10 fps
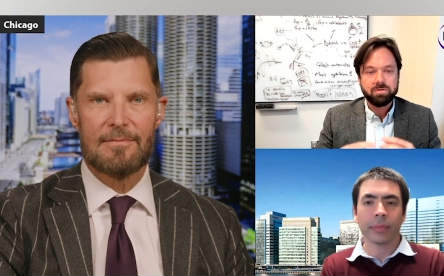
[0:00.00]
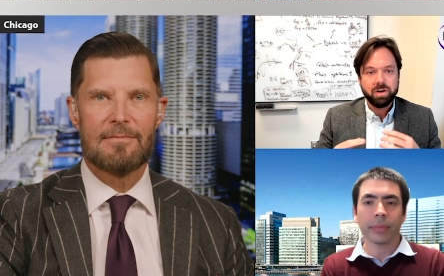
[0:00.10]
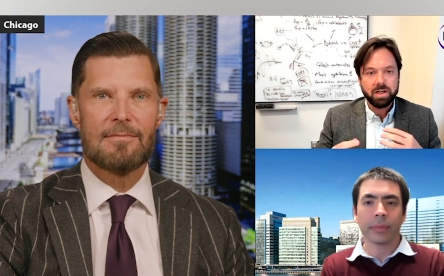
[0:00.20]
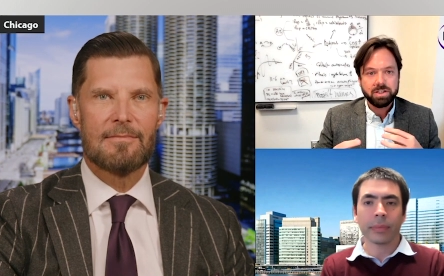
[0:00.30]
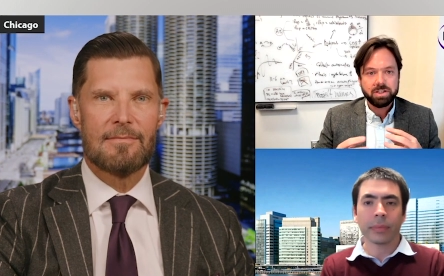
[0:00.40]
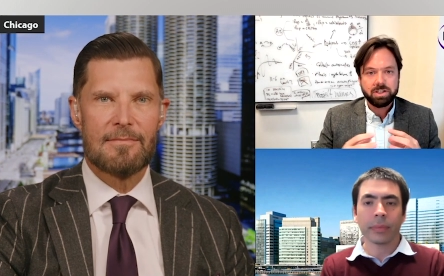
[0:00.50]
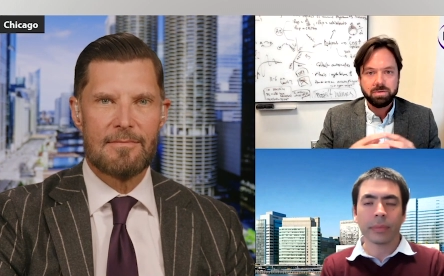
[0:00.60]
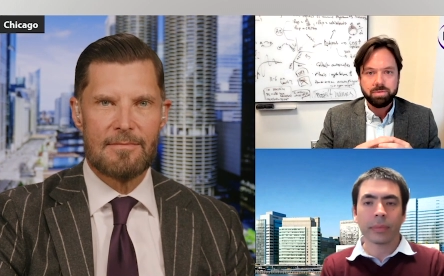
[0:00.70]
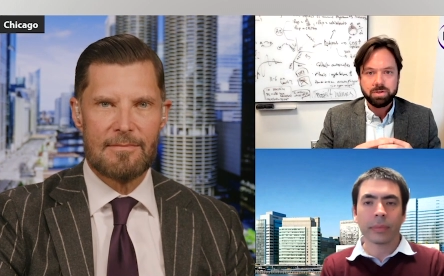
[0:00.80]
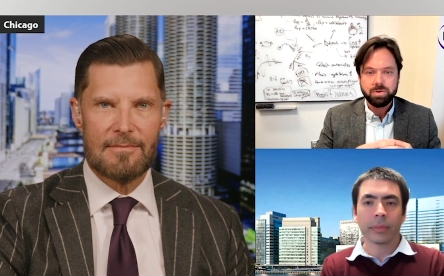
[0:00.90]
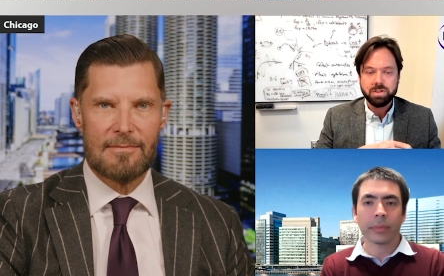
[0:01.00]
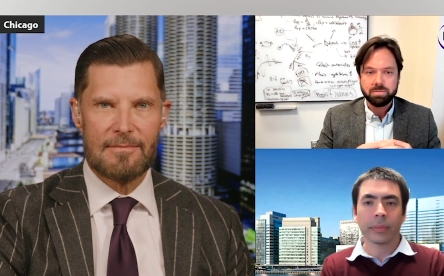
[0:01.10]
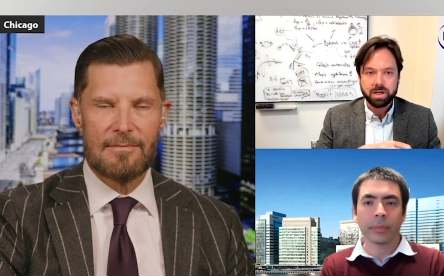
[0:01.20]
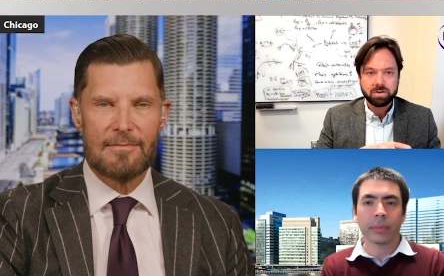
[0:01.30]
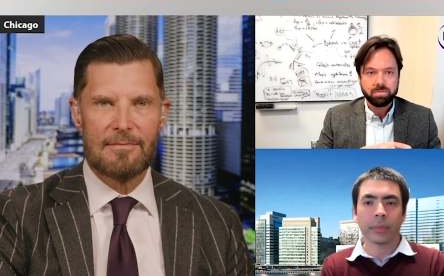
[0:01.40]
Speaker 1: relationship between the
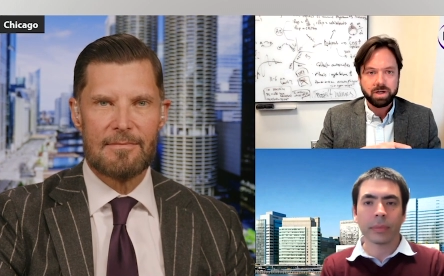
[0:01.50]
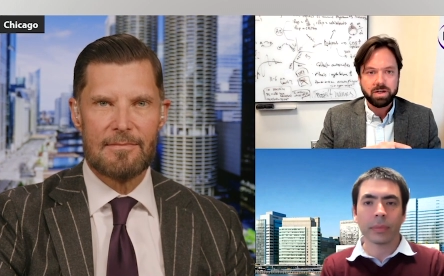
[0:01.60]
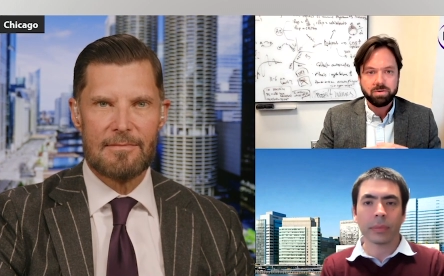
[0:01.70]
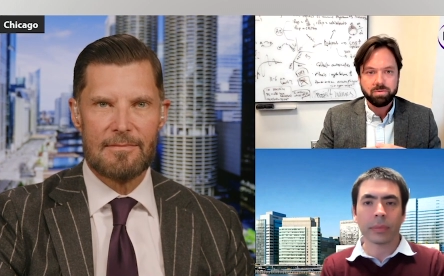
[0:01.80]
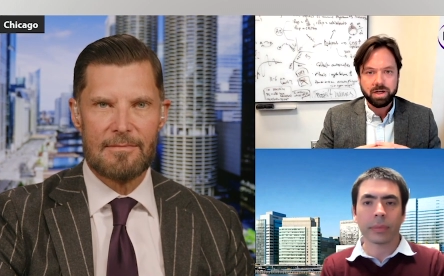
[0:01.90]
microbiome